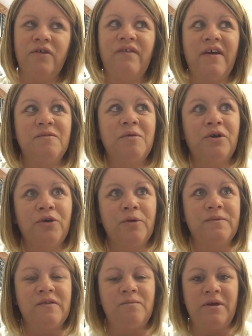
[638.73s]
Facebook
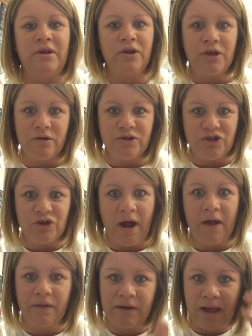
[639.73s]
groups have been a huge
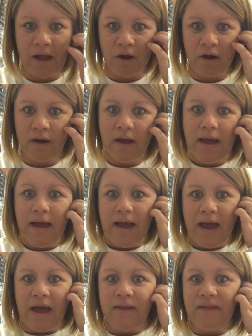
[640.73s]
trial and error,
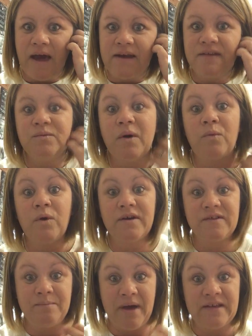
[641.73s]
and that is what
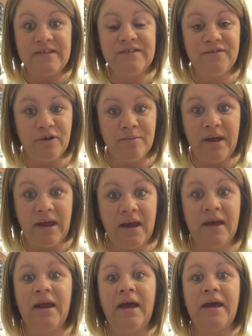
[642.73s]
works best for me.
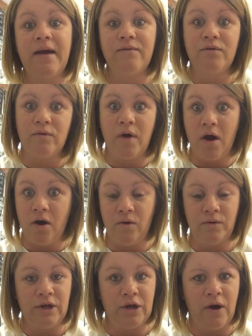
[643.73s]
And I have
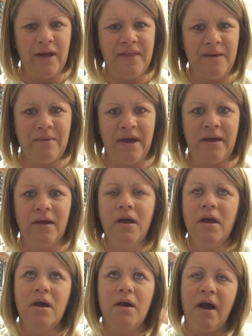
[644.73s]
grown, I think
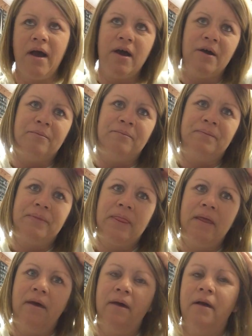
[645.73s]

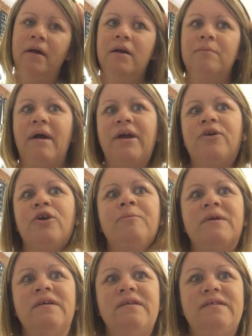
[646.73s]
my group
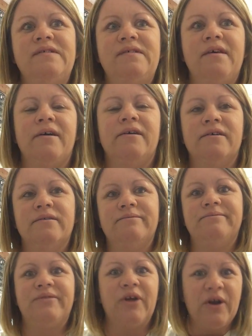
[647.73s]
is
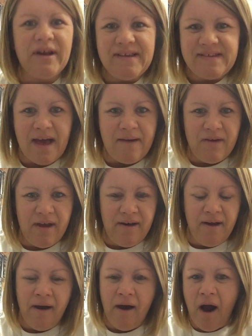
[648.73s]

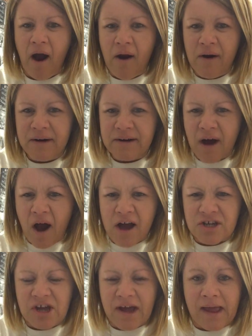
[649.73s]
37. Oh
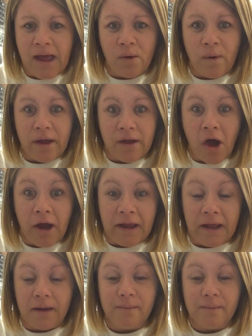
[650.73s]
gosh, I can't quit yawning.